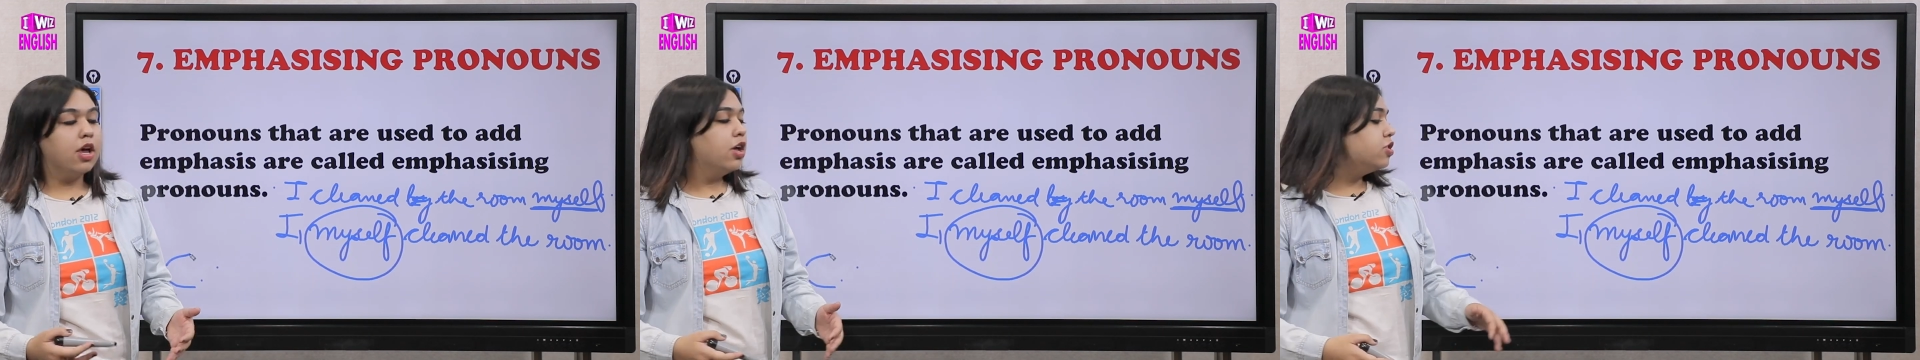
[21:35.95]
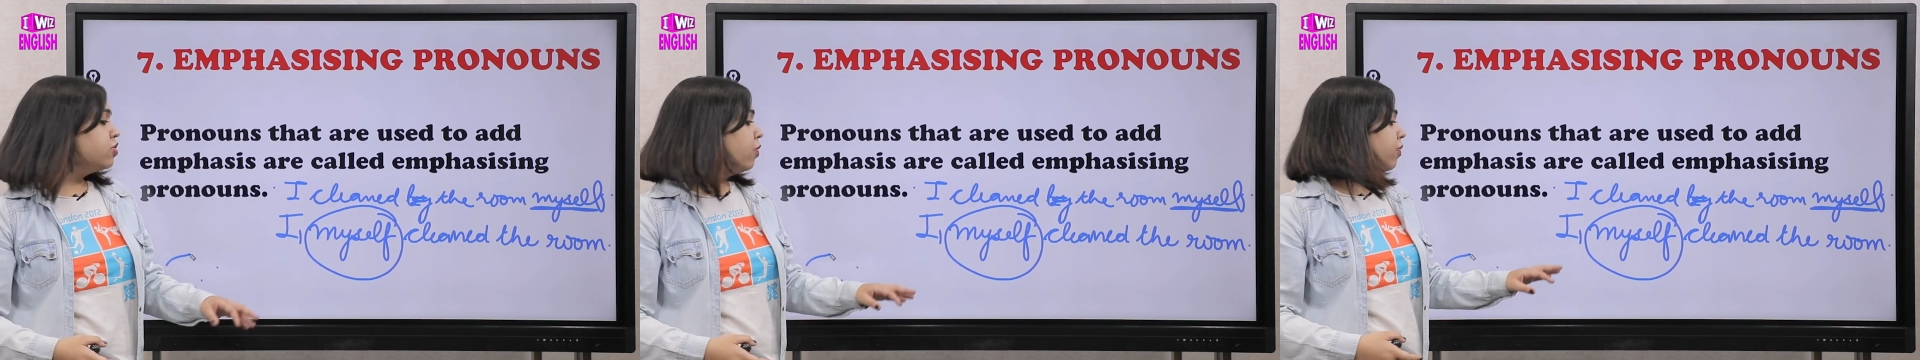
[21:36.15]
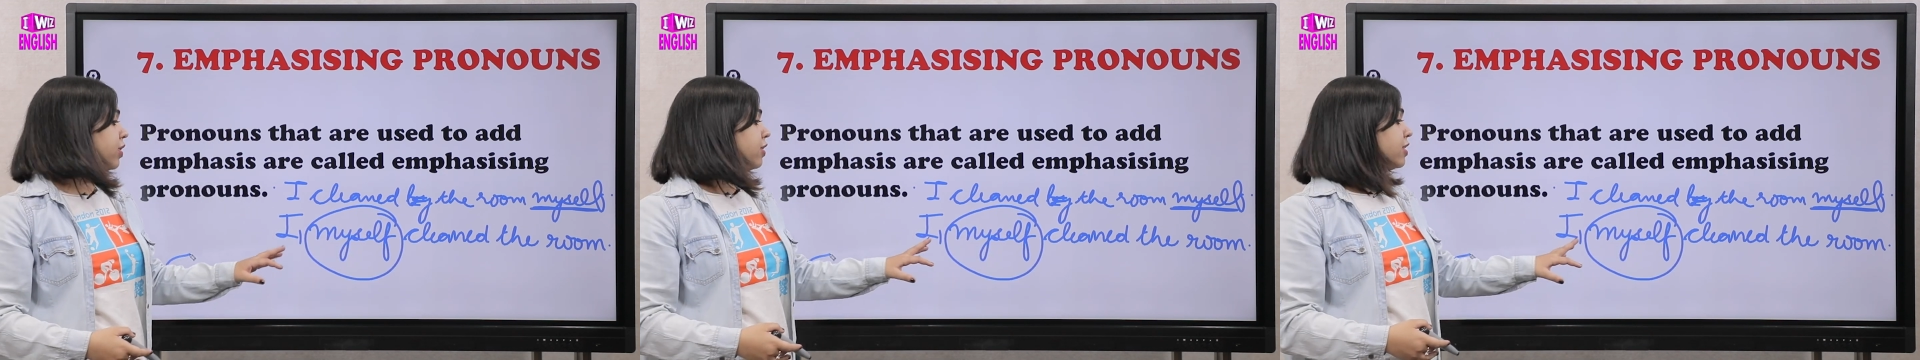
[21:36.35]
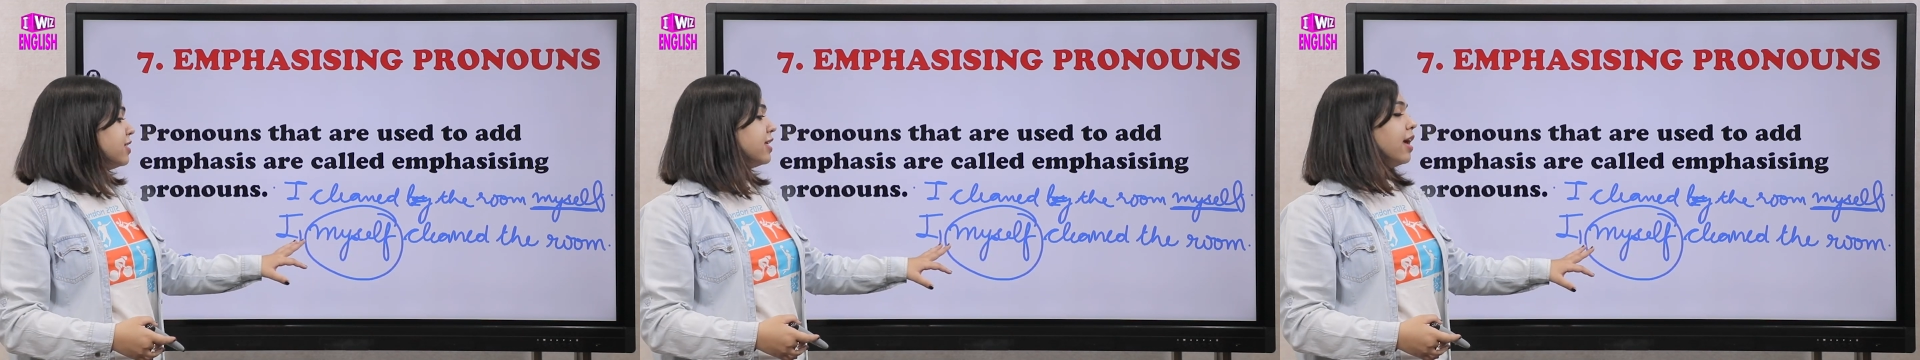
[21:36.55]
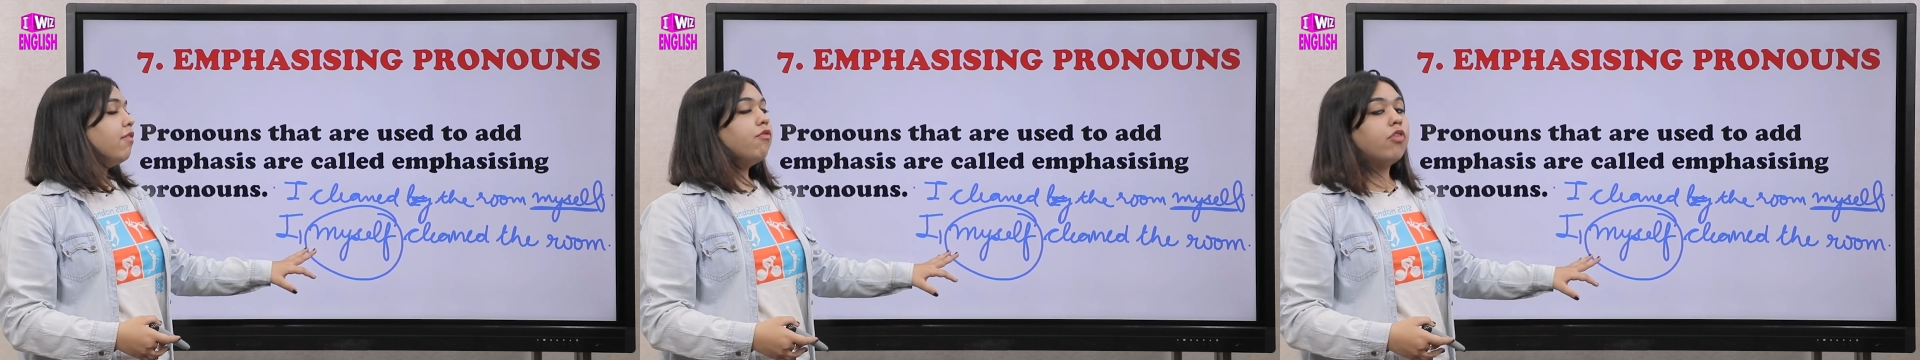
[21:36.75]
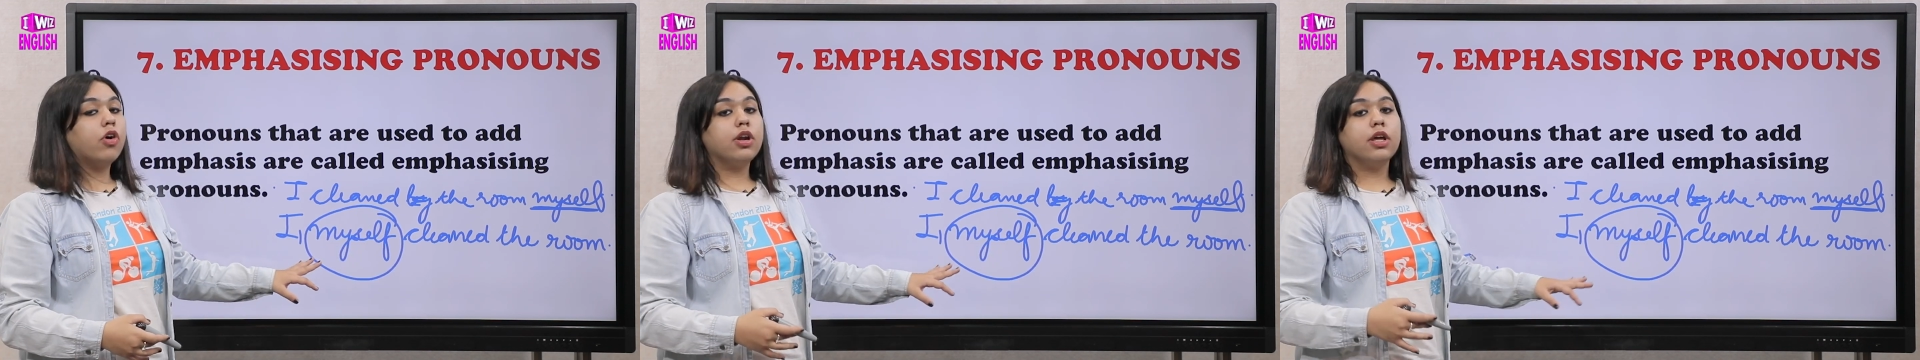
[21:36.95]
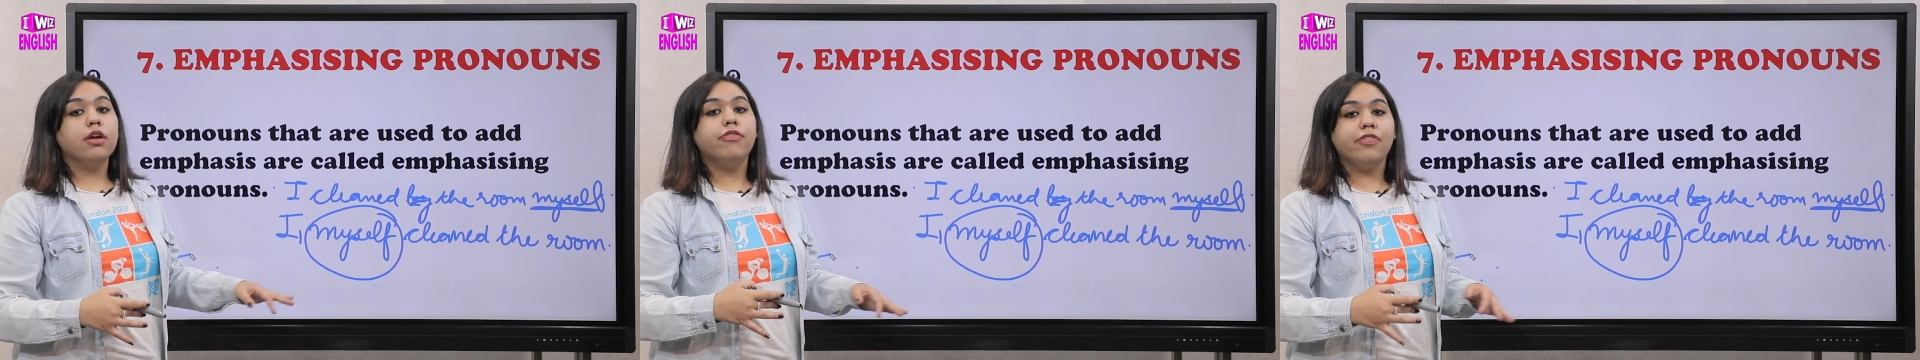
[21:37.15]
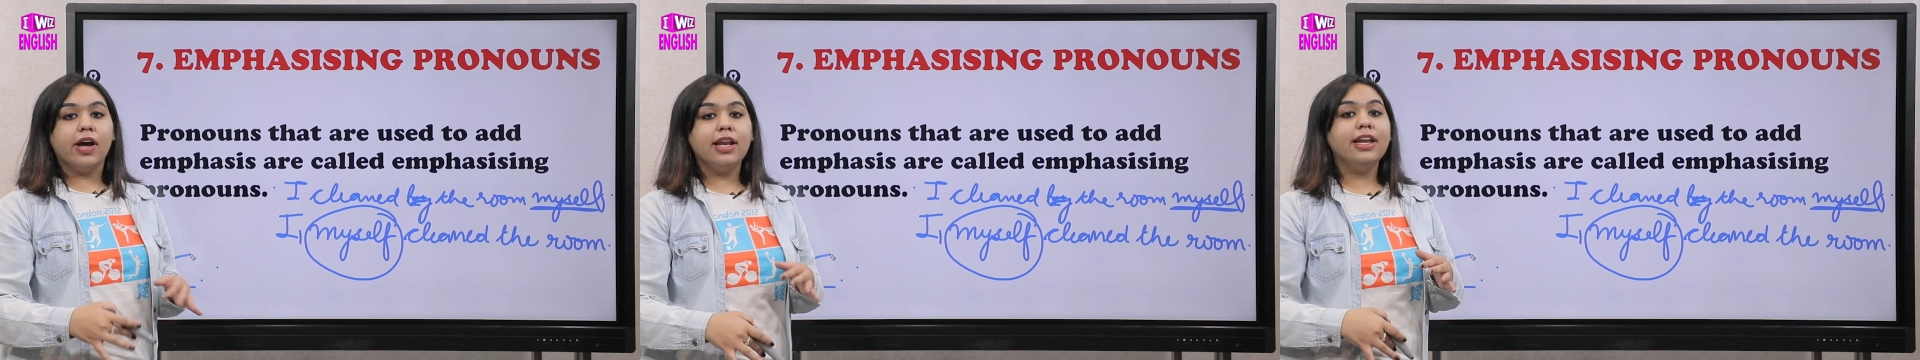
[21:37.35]
So with the same word,
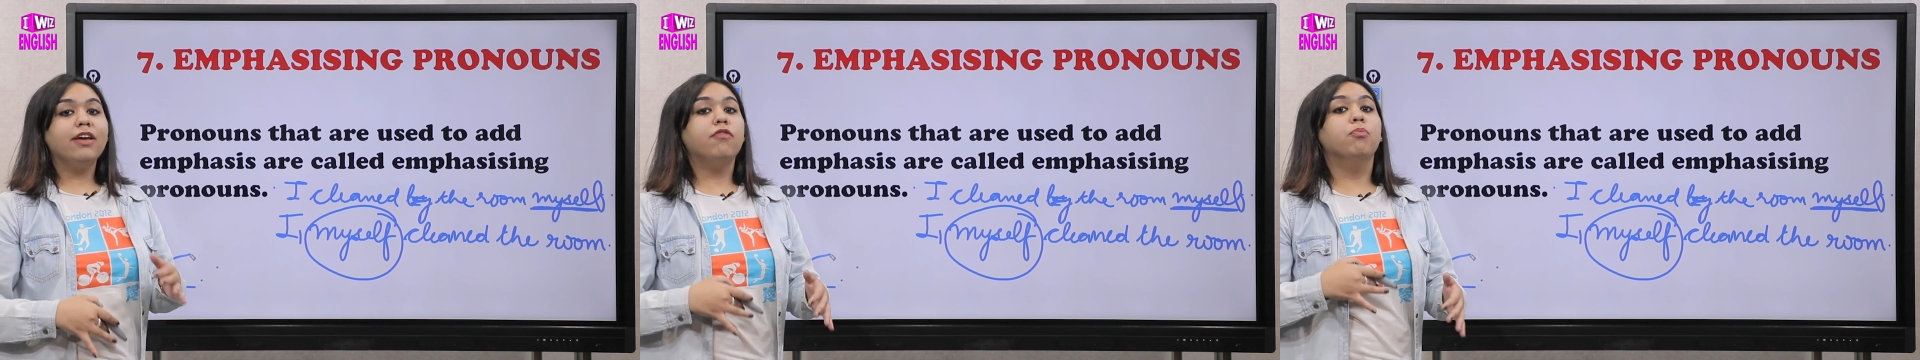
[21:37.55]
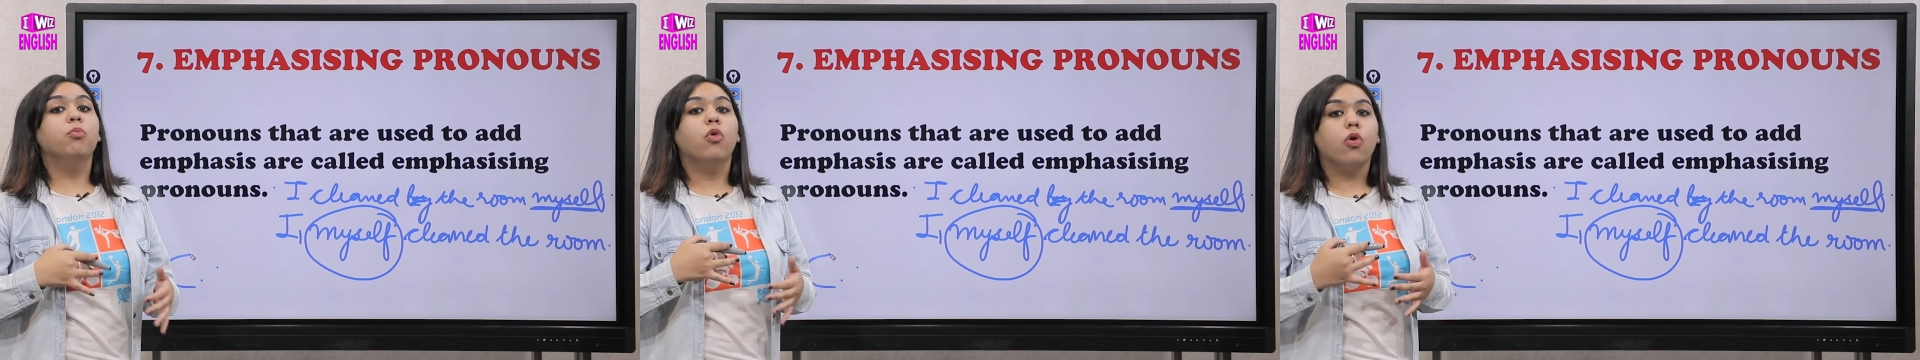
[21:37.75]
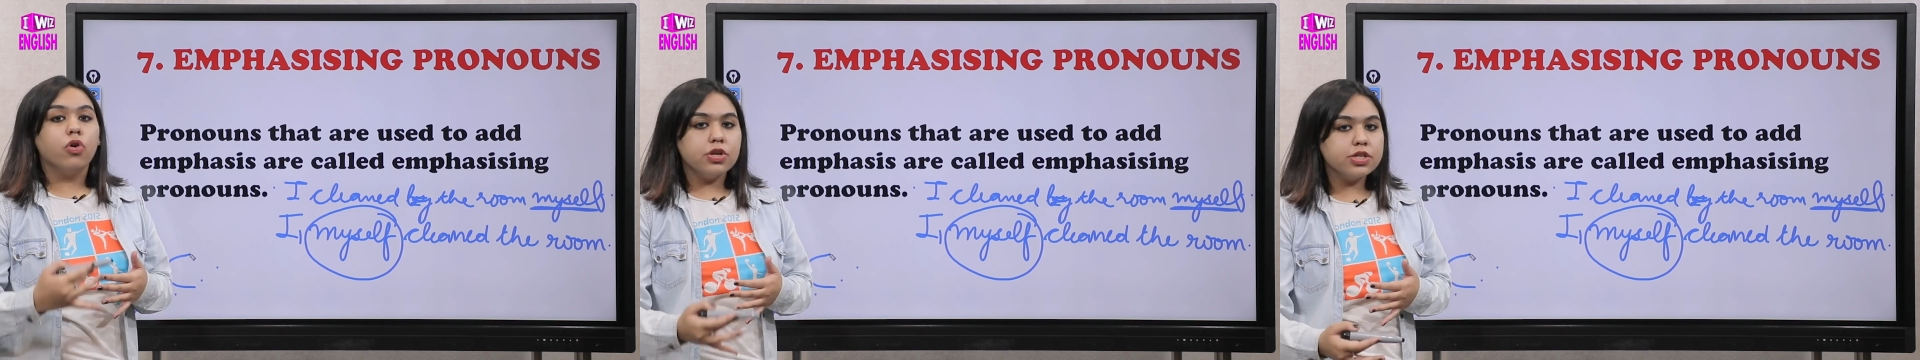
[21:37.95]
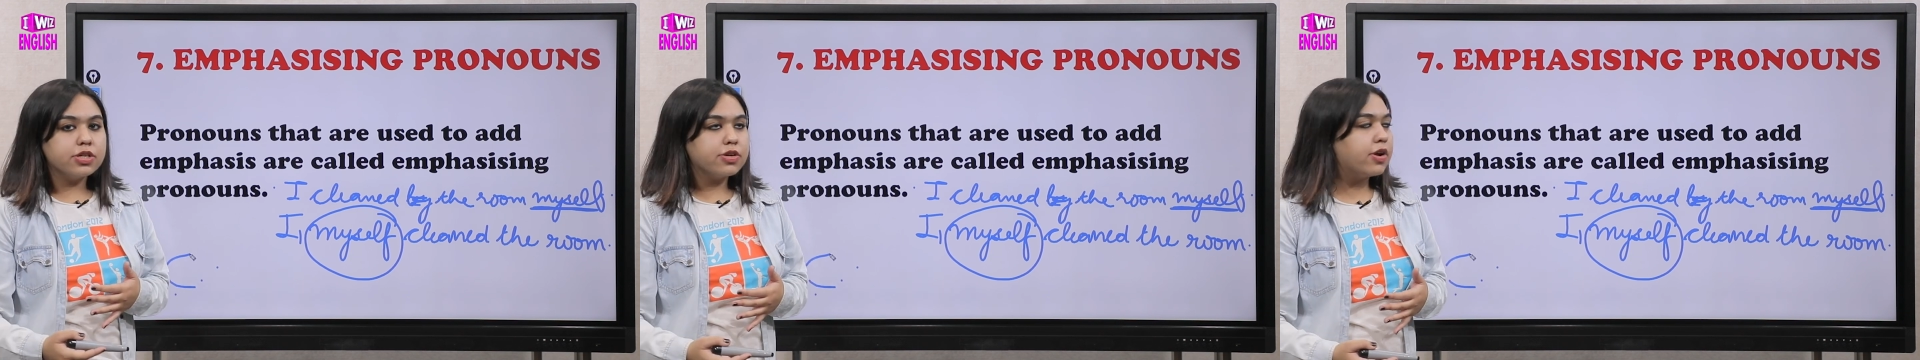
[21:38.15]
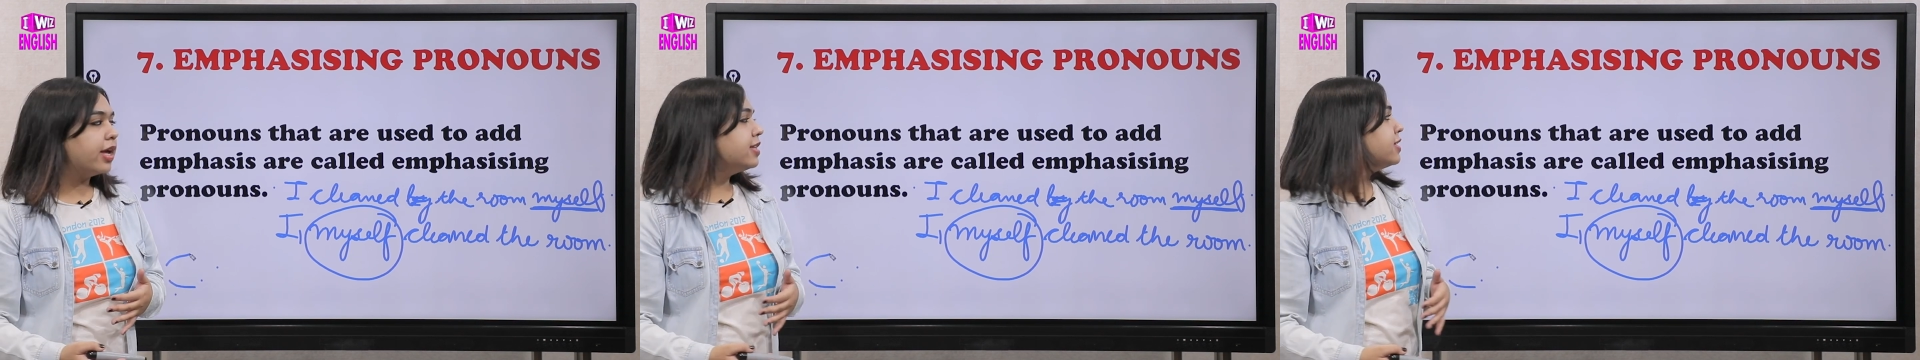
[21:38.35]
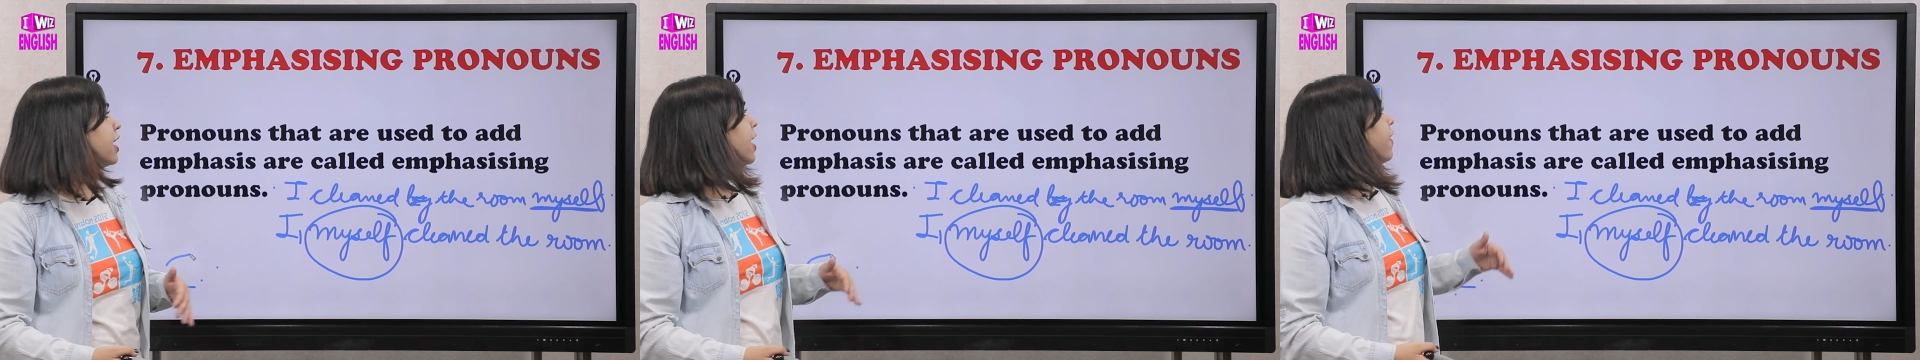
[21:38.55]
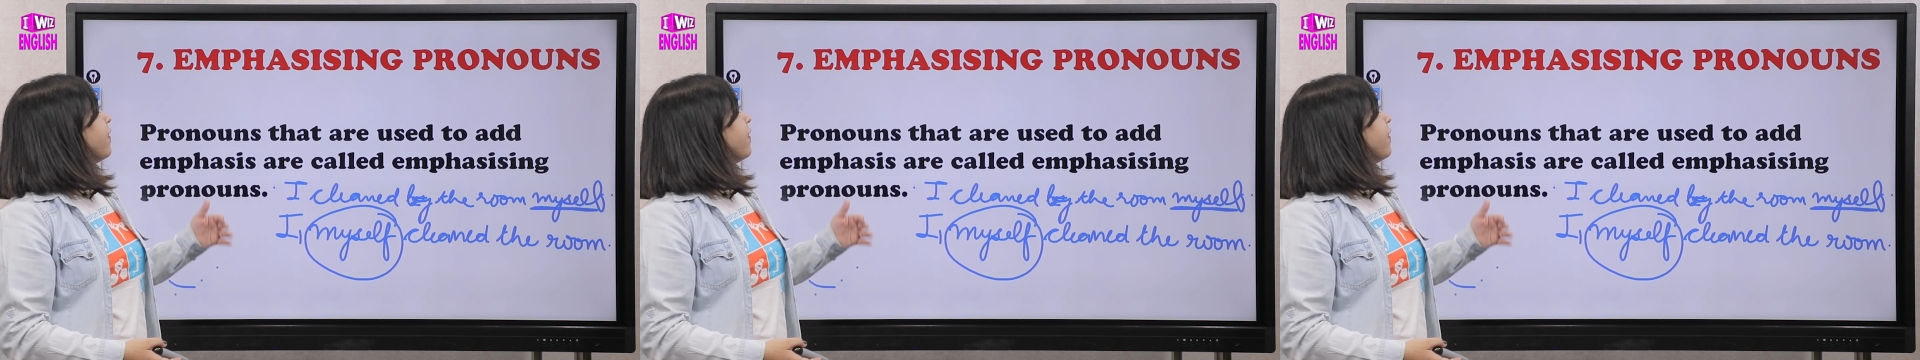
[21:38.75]
if I lay more stress,